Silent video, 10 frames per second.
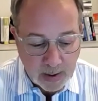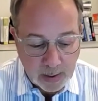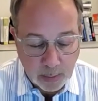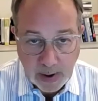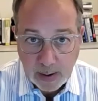
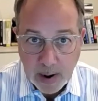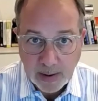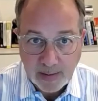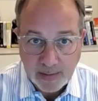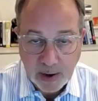data
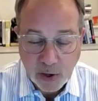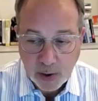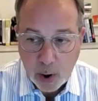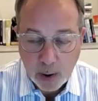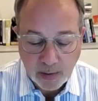
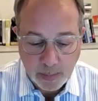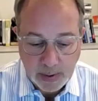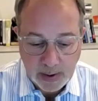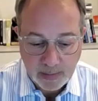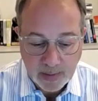monetization ought to
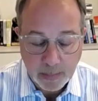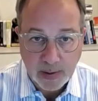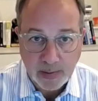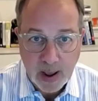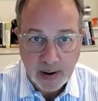be
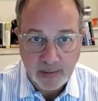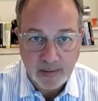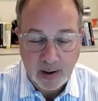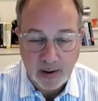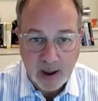something that
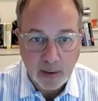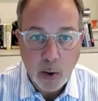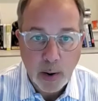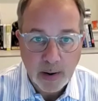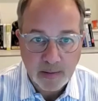it's
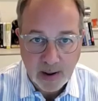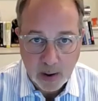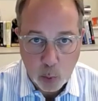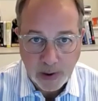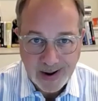ongoing. It's not
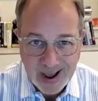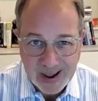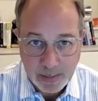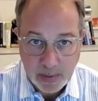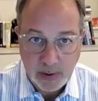a
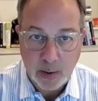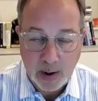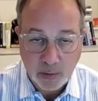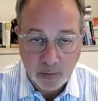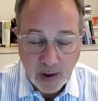one-time
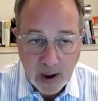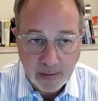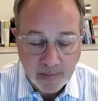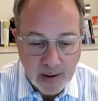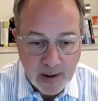
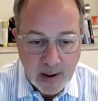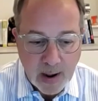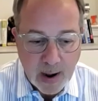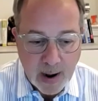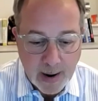exercise.
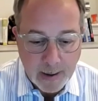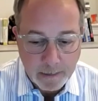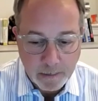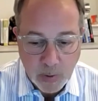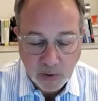
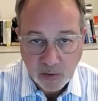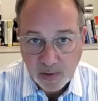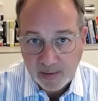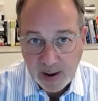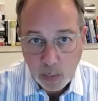Much
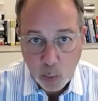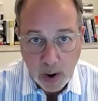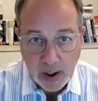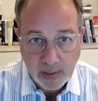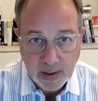the same
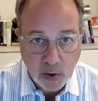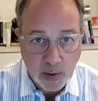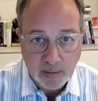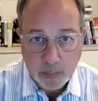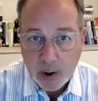way that you
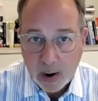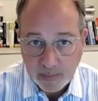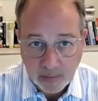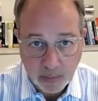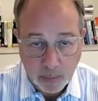have a
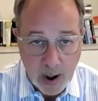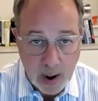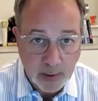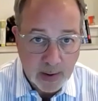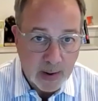process
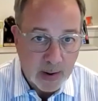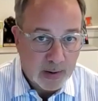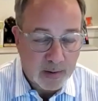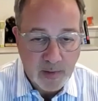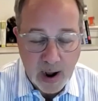around
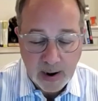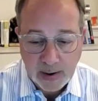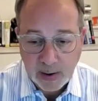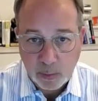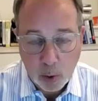
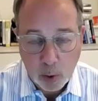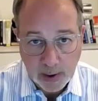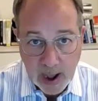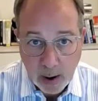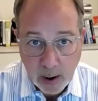defining and
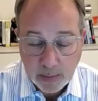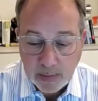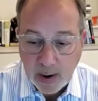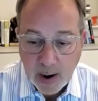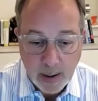rolling out
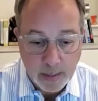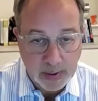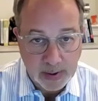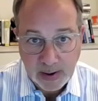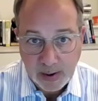
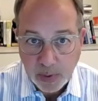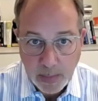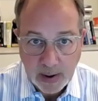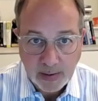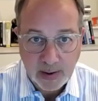and
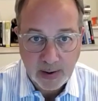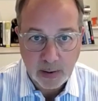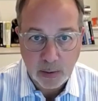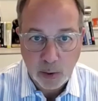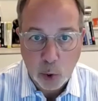
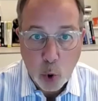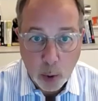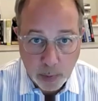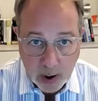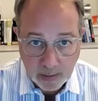implementing your
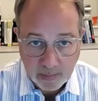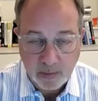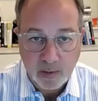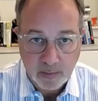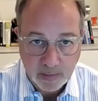core products
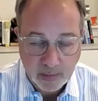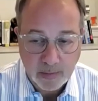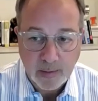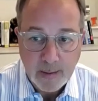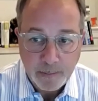and
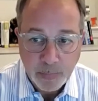services.